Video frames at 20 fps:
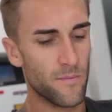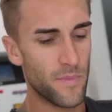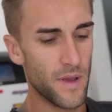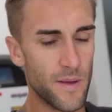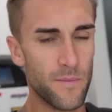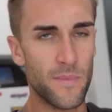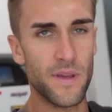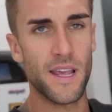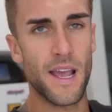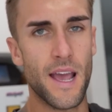
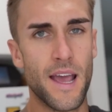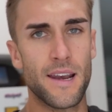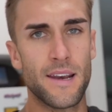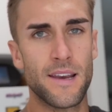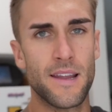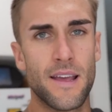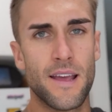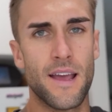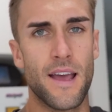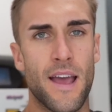
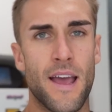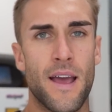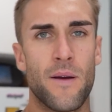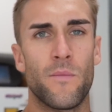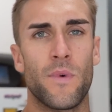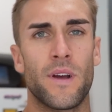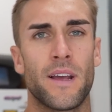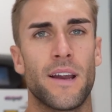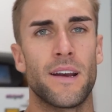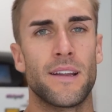BPN,
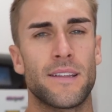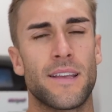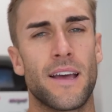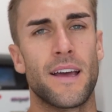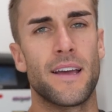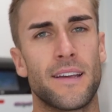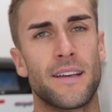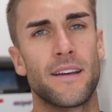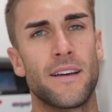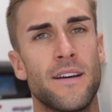and we're gonna
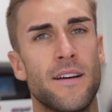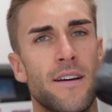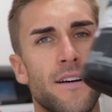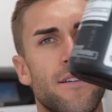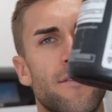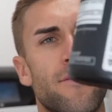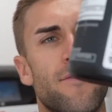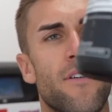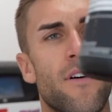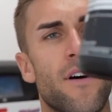take
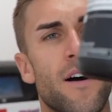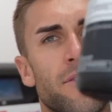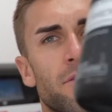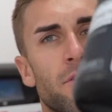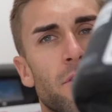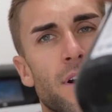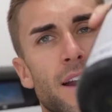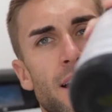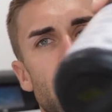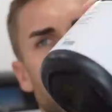5
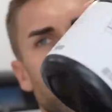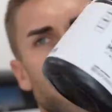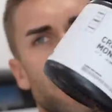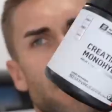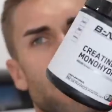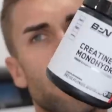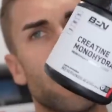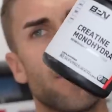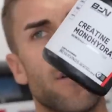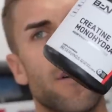grams
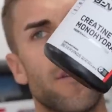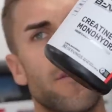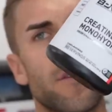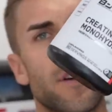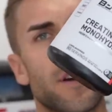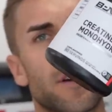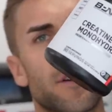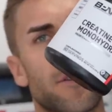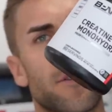of